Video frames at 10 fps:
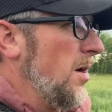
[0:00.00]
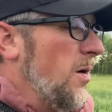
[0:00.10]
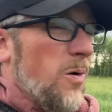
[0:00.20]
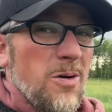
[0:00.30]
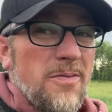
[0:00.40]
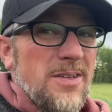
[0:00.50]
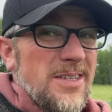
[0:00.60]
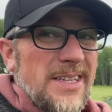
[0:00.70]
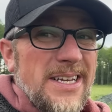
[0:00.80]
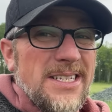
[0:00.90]
or if there's a
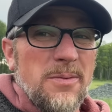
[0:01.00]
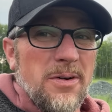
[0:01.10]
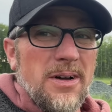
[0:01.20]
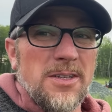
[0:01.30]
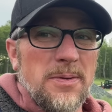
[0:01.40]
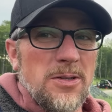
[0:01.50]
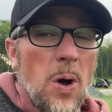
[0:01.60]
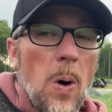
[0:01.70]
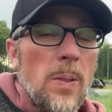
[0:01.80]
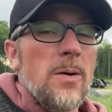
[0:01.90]
leak somewhere else, but it's
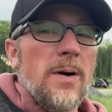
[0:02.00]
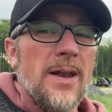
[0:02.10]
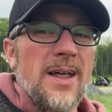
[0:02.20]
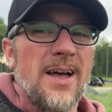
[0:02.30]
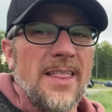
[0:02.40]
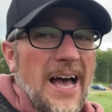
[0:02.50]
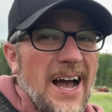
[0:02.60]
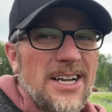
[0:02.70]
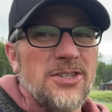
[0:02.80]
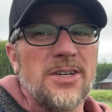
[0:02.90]
only when the
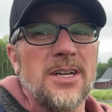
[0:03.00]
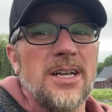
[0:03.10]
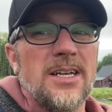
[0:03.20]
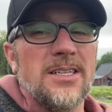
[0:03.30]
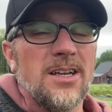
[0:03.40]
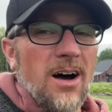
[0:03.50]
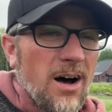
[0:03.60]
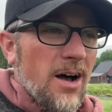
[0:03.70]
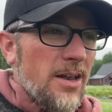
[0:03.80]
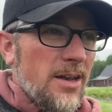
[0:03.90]
hydrant is
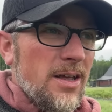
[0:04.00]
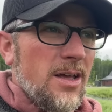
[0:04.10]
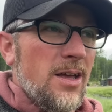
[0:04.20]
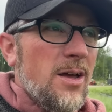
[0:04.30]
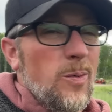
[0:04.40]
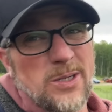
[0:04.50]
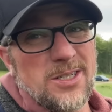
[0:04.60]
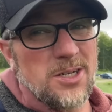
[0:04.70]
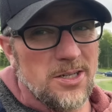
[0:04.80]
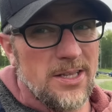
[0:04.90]
on, which is
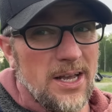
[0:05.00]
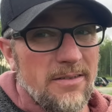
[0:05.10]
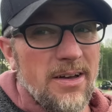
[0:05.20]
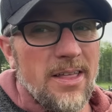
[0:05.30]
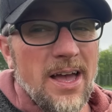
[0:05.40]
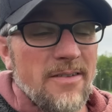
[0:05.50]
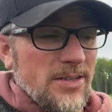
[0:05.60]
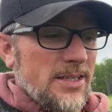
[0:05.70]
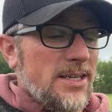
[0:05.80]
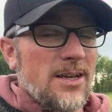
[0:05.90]
a good thing. I'd rather have it
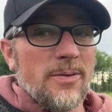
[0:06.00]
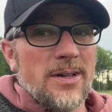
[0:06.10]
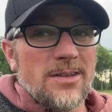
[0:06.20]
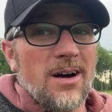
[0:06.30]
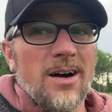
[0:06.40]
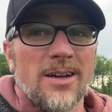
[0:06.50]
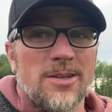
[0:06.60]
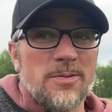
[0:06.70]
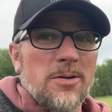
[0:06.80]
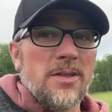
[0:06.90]
leaking when it's on because
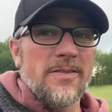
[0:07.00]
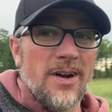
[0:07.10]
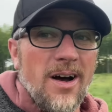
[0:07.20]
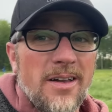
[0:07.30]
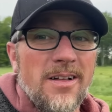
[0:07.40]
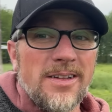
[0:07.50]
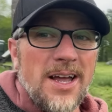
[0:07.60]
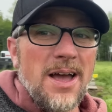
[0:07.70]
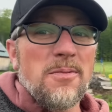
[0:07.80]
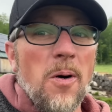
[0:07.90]
we don't leave it on all the
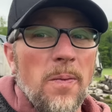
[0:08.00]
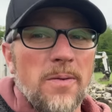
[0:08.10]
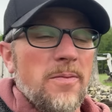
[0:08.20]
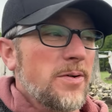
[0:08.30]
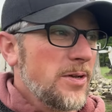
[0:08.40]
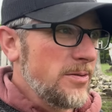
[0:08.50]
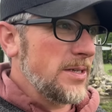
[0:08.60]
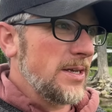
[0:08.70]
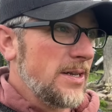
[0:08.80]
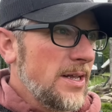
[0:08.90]
time, only when we're
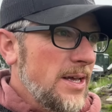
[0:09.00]
using it.